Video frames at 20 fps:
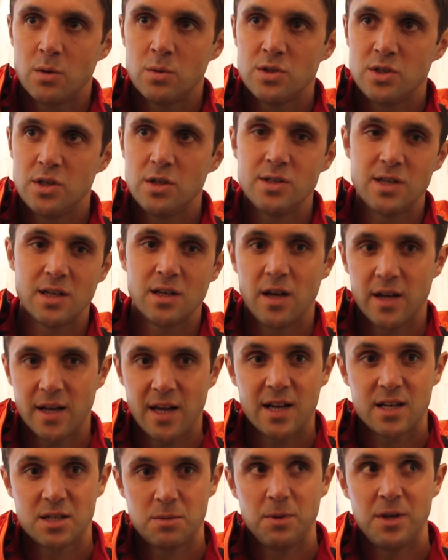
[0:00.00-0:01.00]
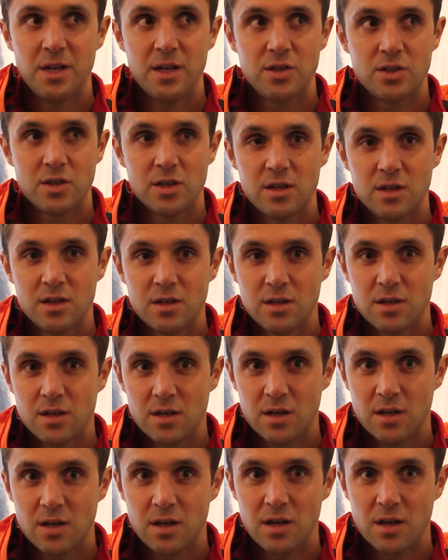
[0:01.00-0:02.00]
using like expedition
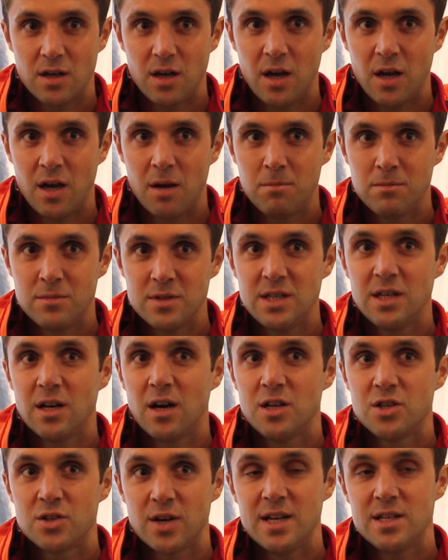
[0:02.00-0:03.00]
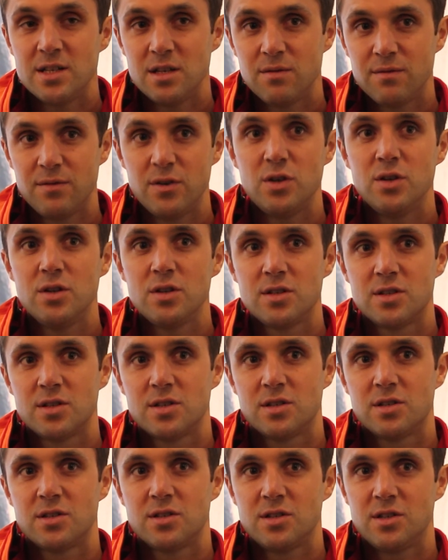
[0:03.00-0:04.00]
dehydrated
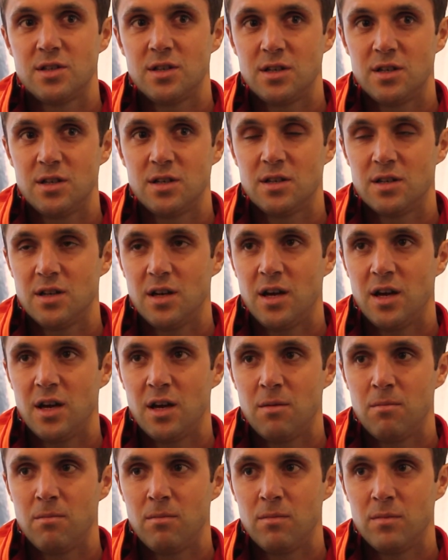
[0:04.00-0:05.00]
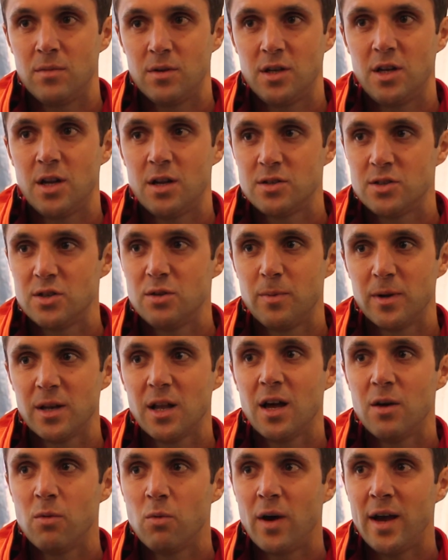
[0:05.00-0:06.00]
foods to, you know, super
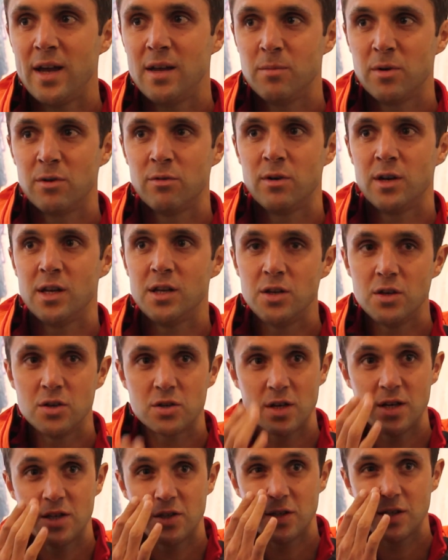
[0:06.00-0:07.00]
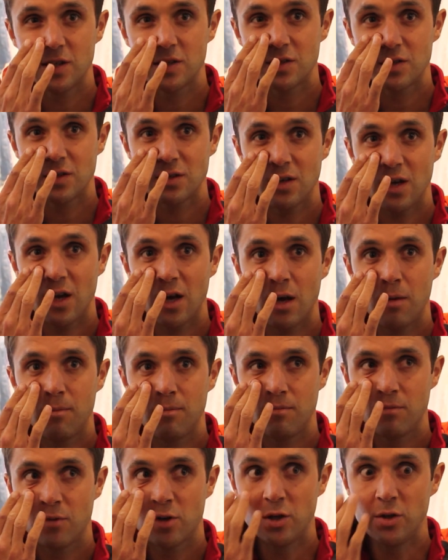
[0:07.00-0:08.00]
lightweight but really nutritious,
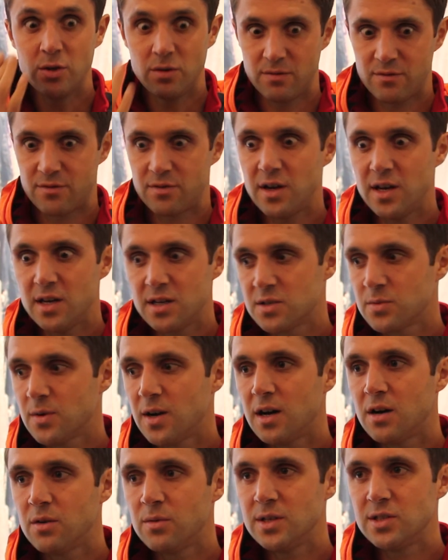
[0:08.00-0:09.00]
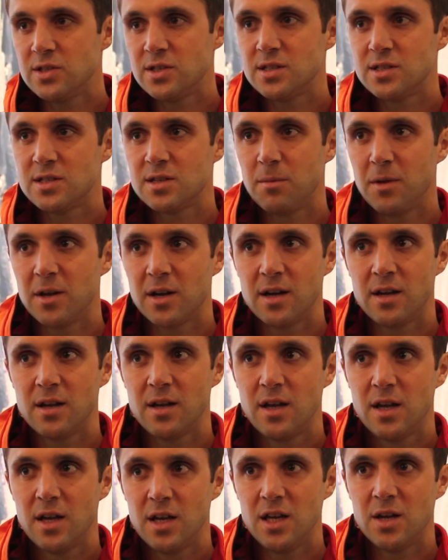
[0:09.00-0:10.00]
gluten-free as well, which is something
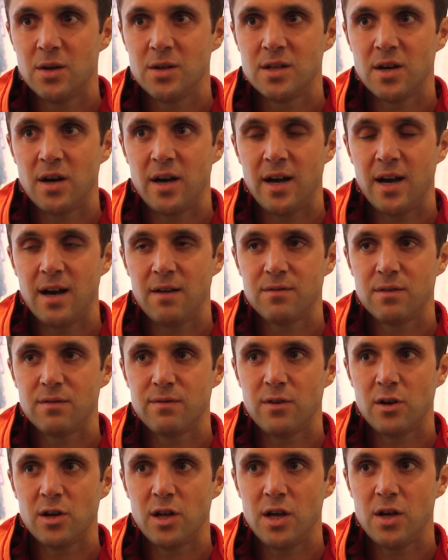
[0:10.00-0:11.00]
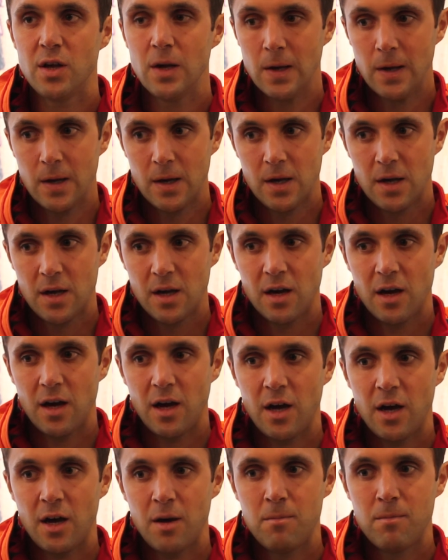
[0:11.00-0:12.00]
a diet I have to follow.
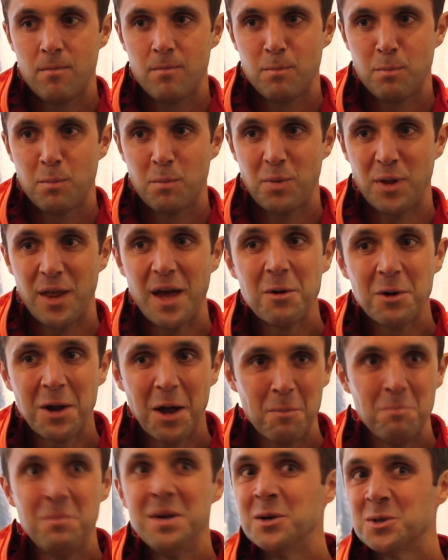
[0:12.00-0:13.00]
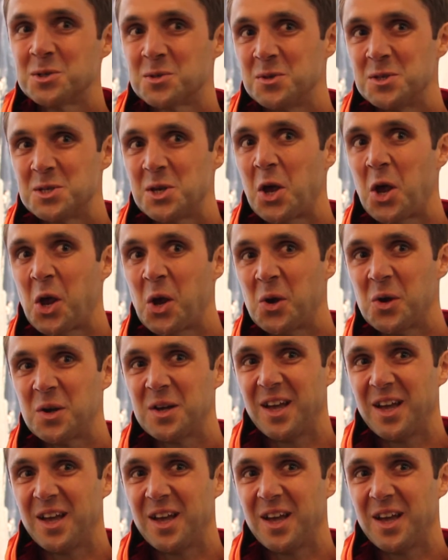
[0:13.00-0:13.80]
But they were like meals for 2,